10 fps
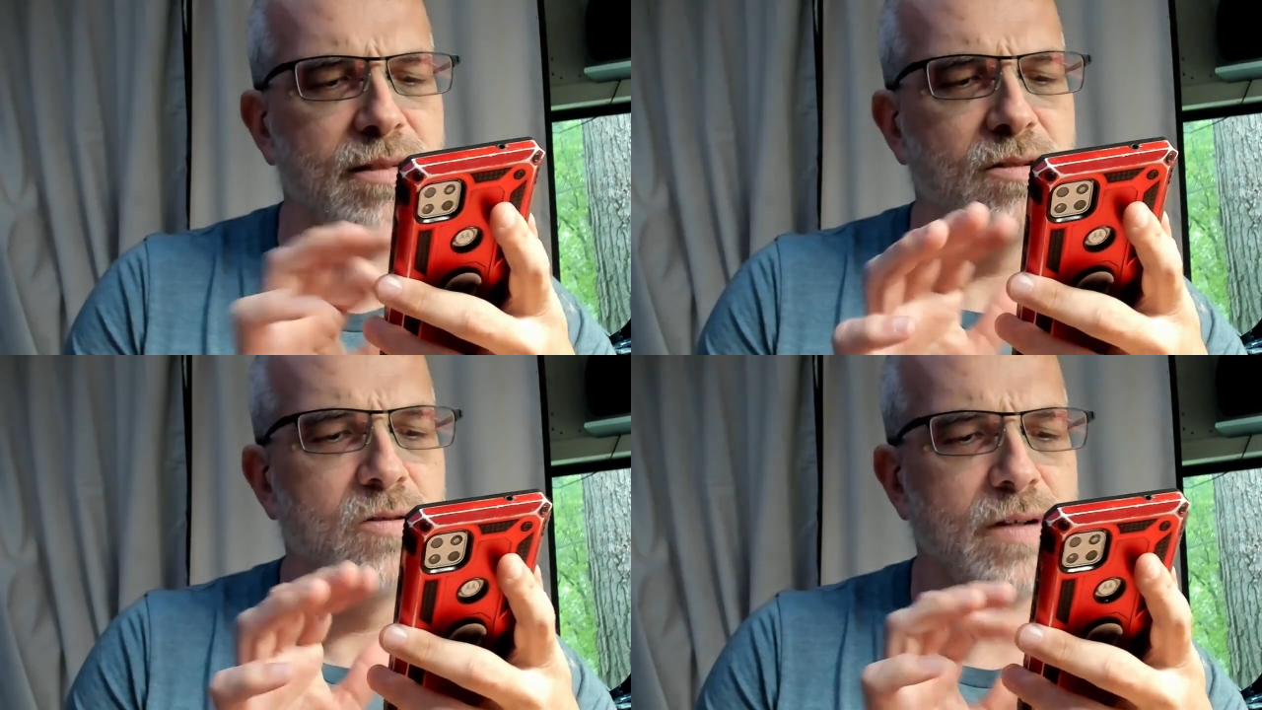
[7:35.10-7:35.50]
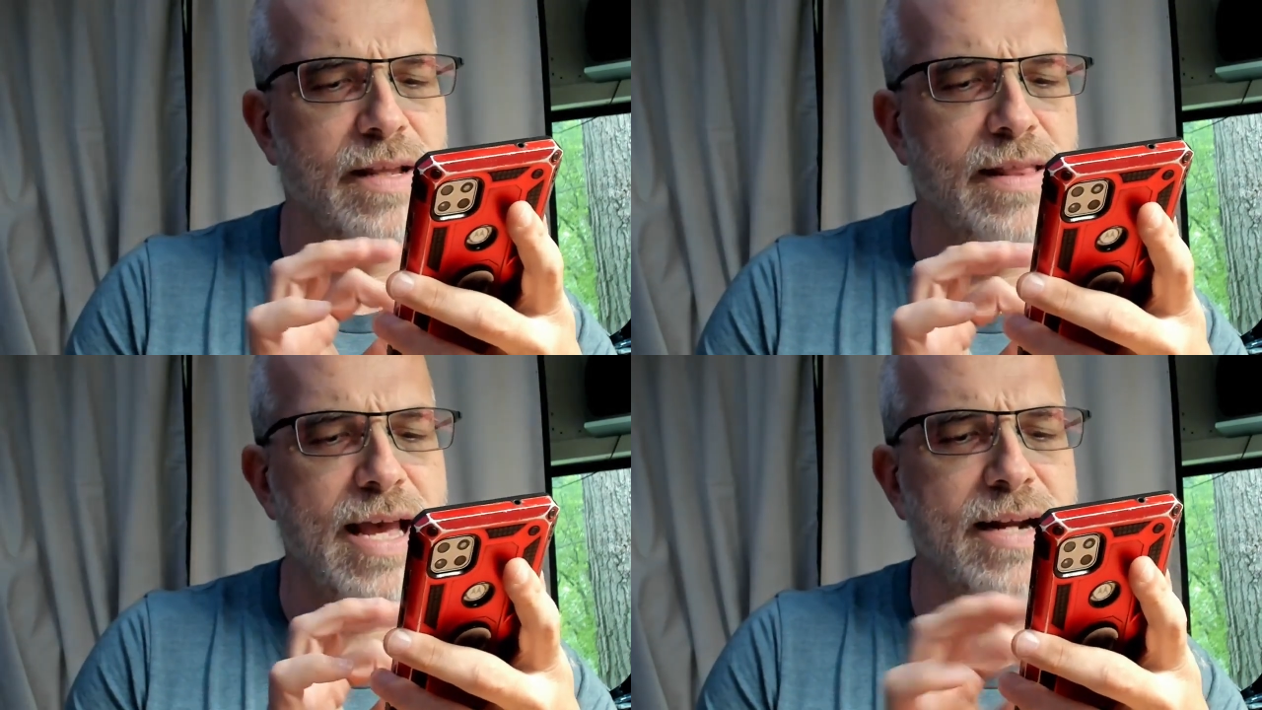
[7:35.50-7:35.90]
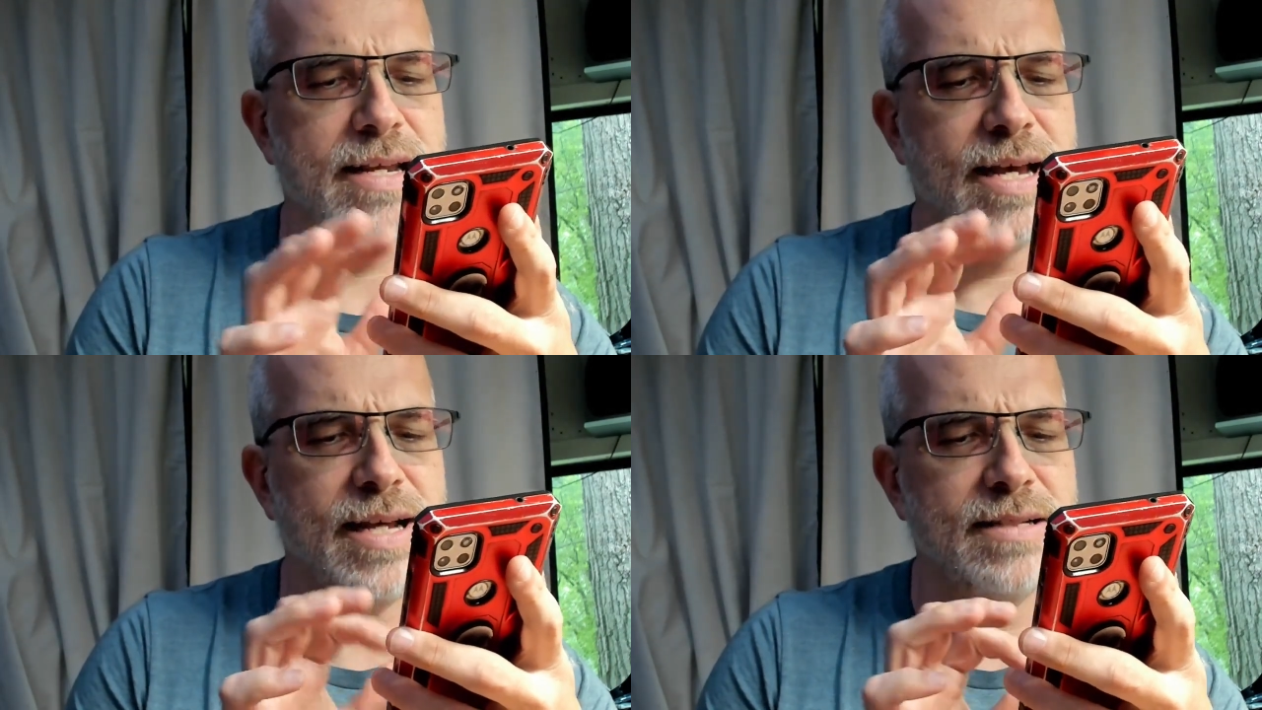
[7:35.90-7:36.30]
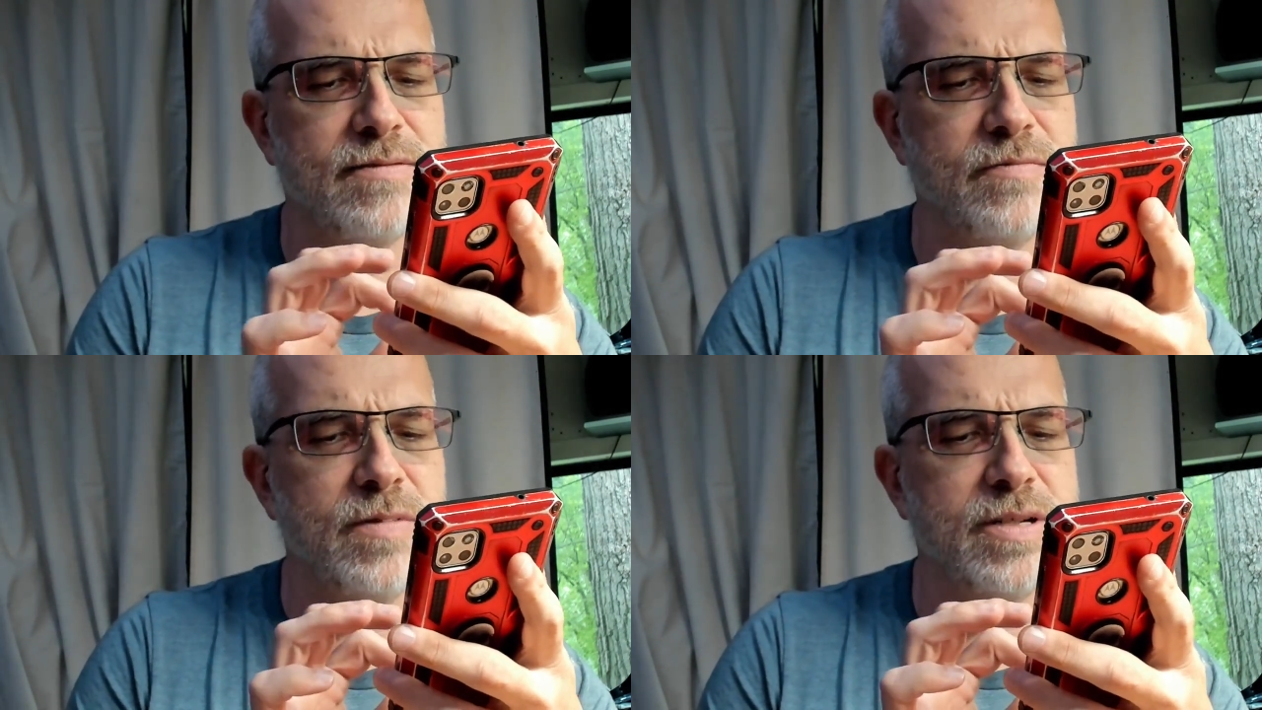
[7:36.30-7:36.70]
So in that
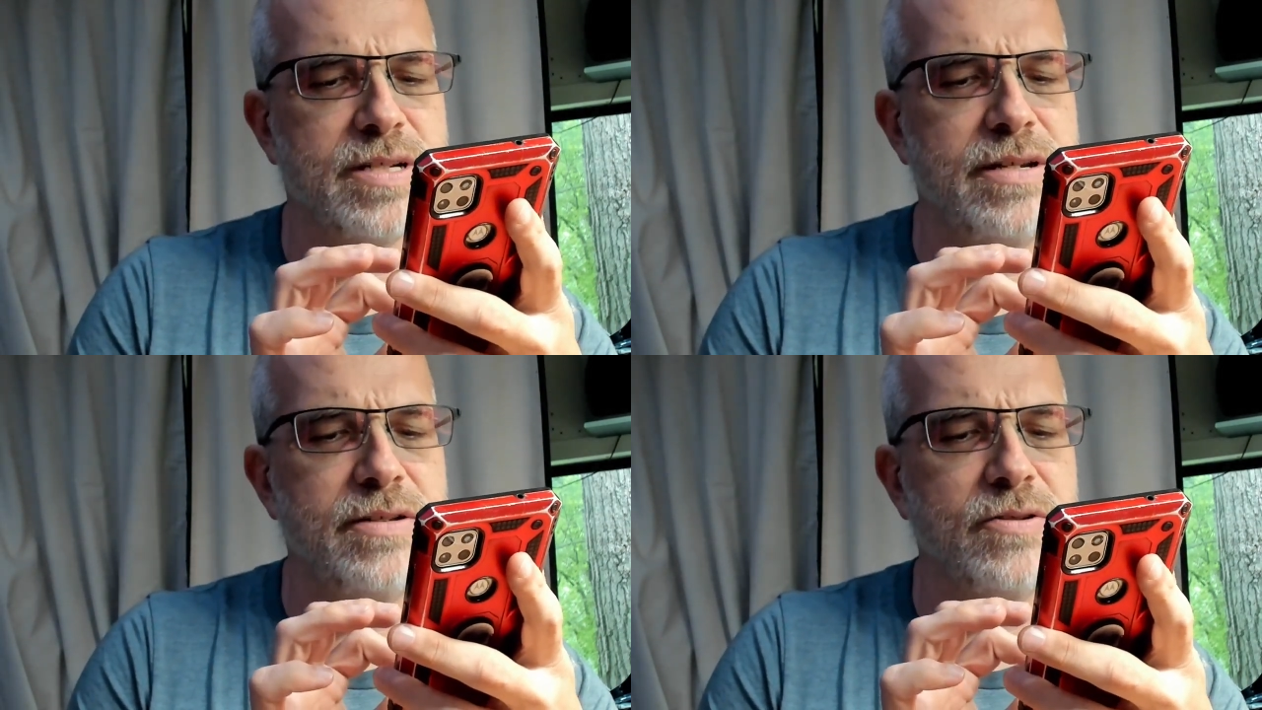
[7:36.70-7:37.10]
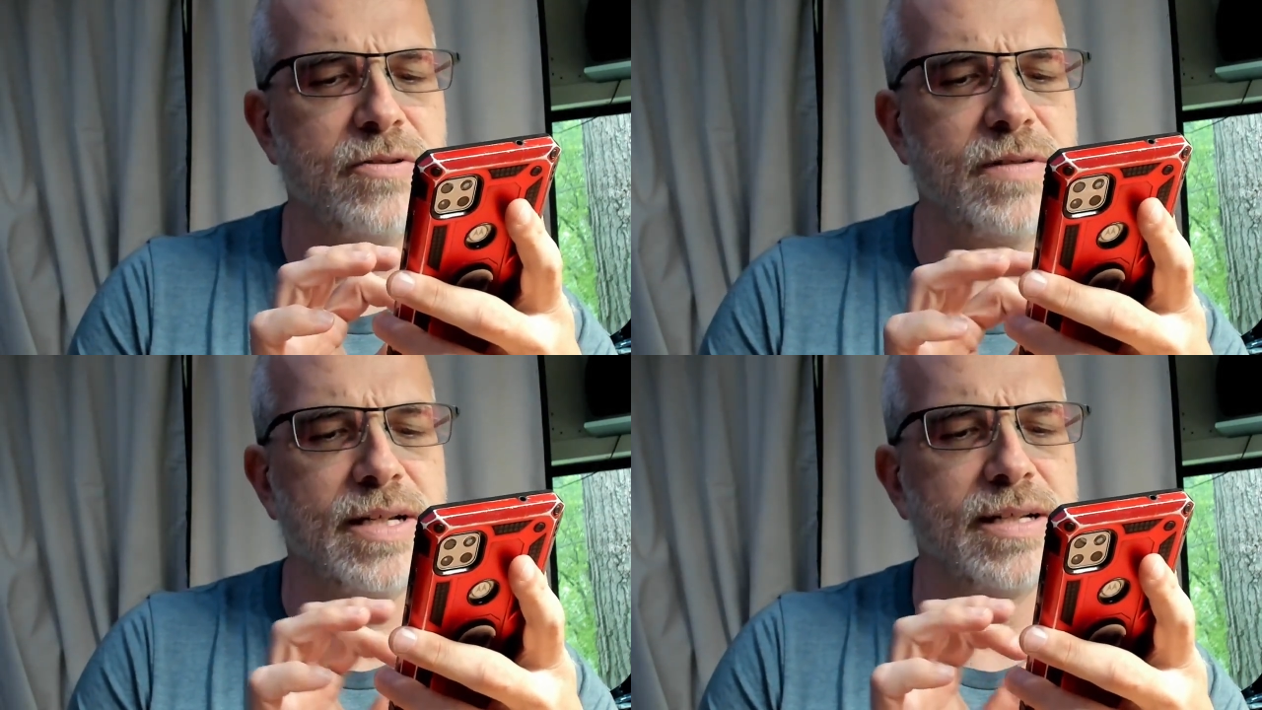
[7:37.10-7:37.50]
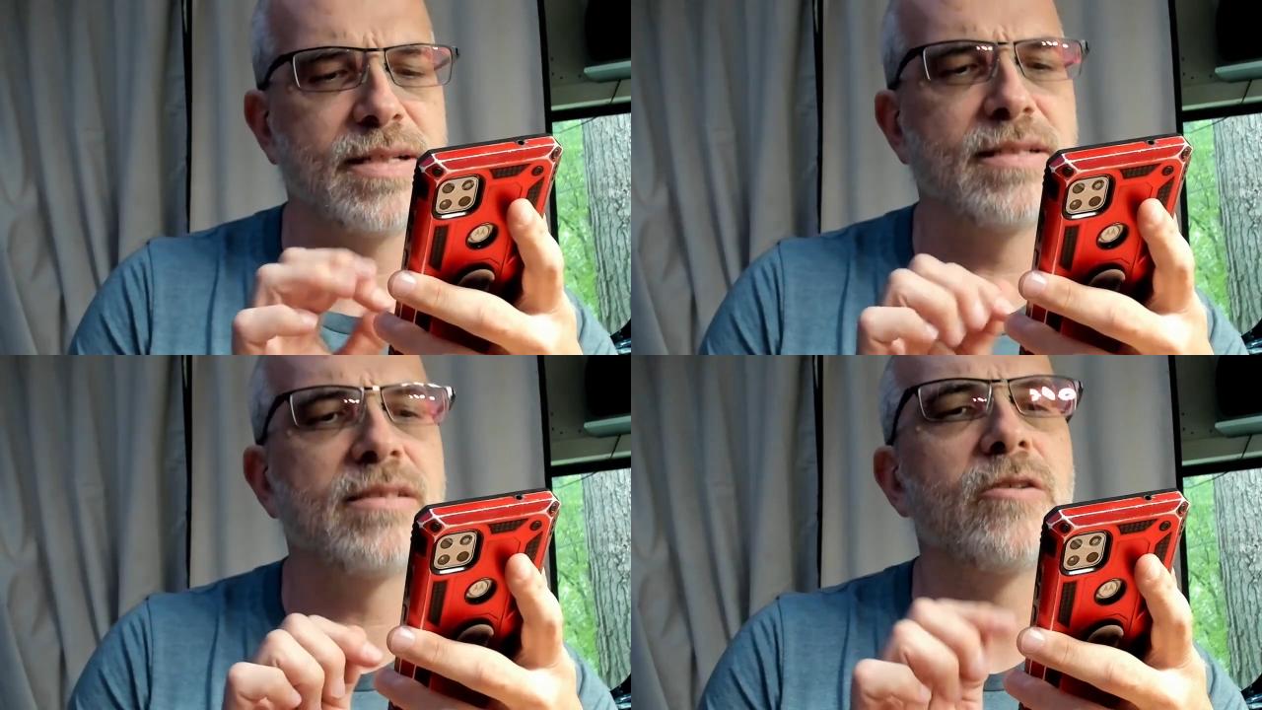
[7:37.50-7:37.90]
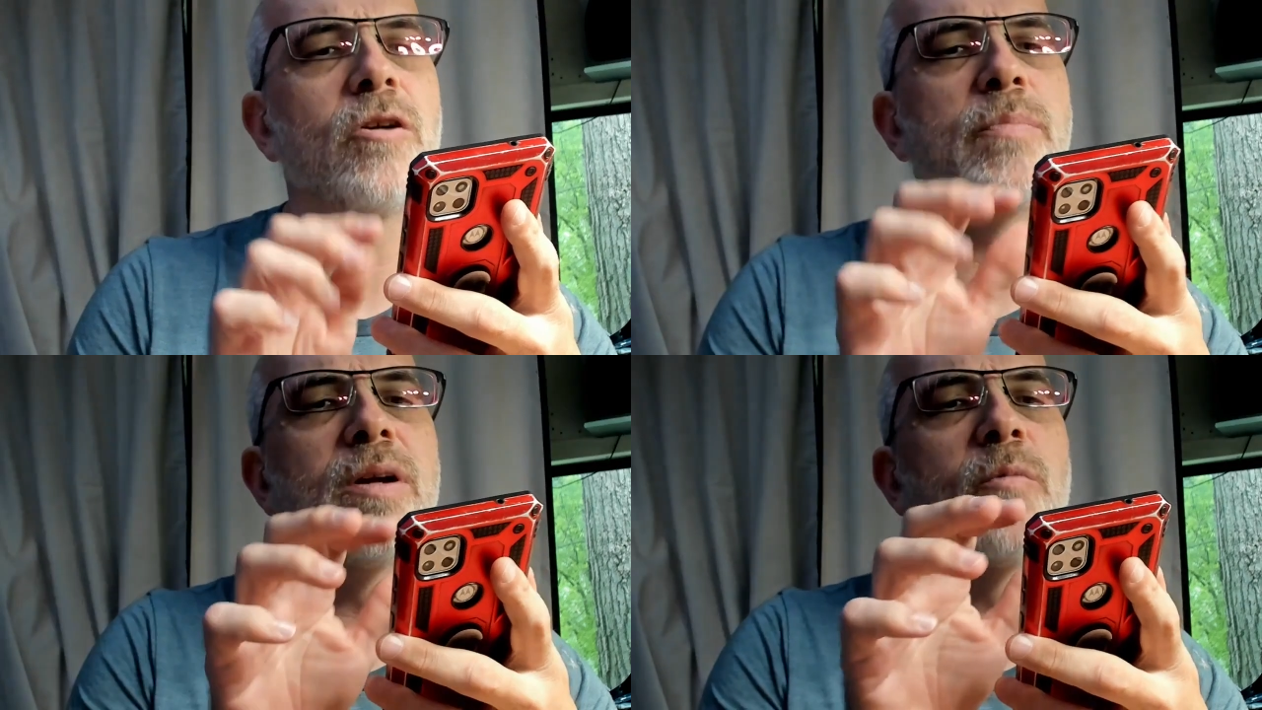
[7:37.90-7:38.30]
case, what you do is
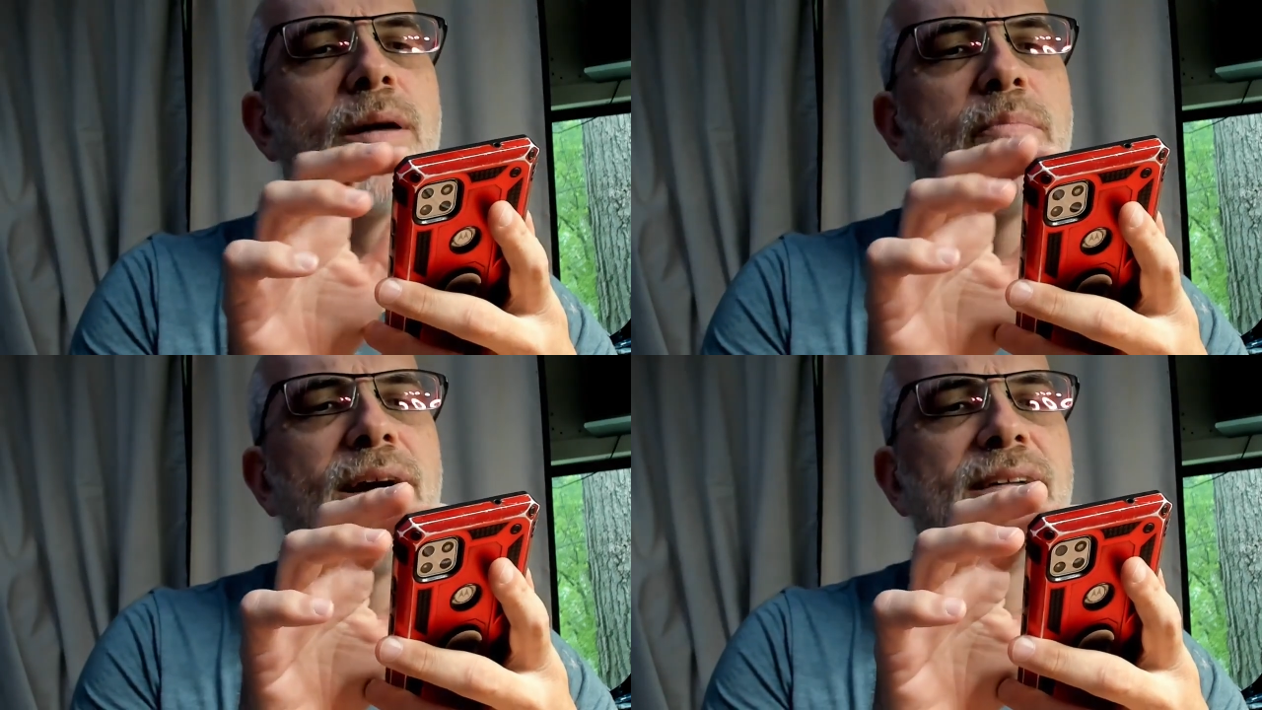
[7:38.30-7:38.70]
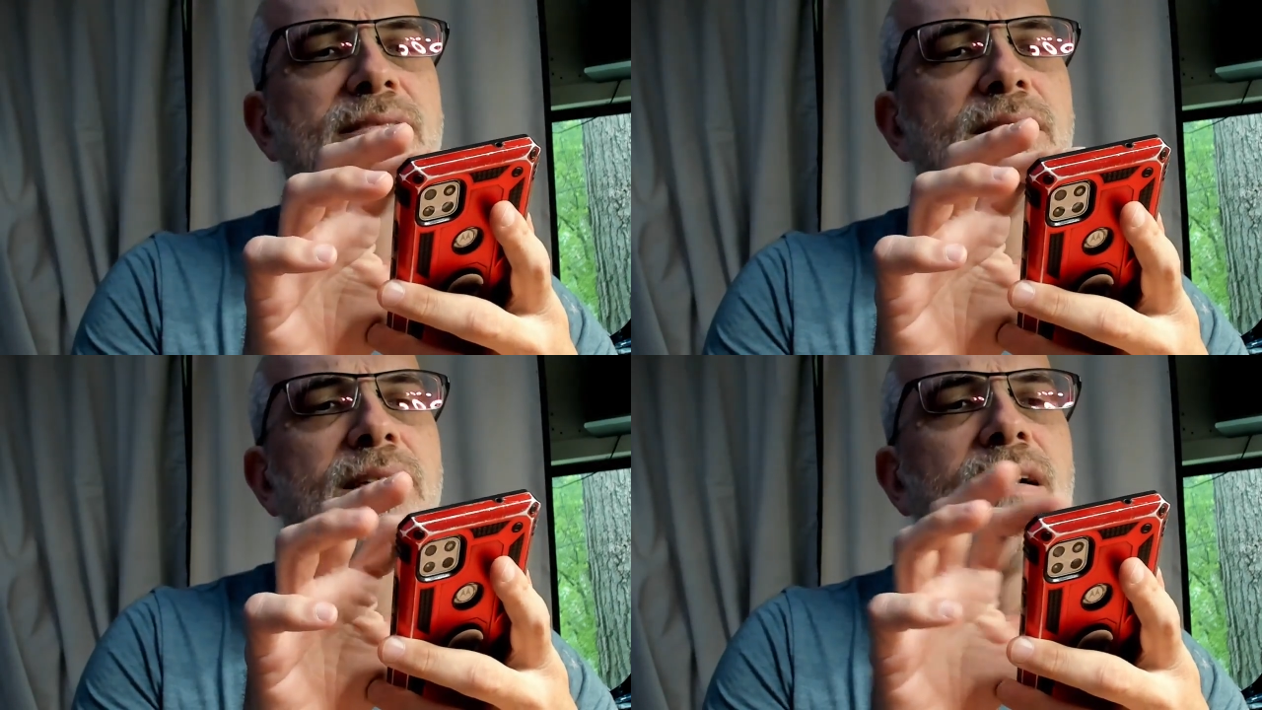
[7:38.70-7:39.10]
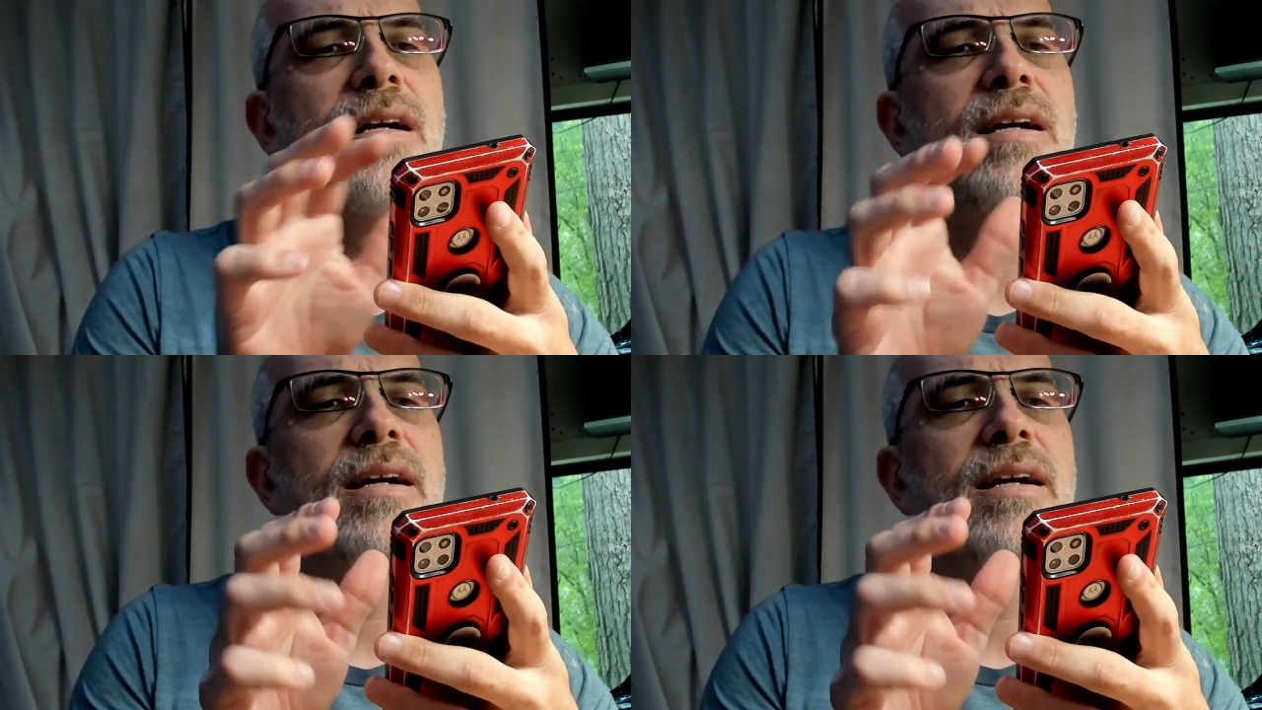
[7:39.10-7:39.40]
you open your web browser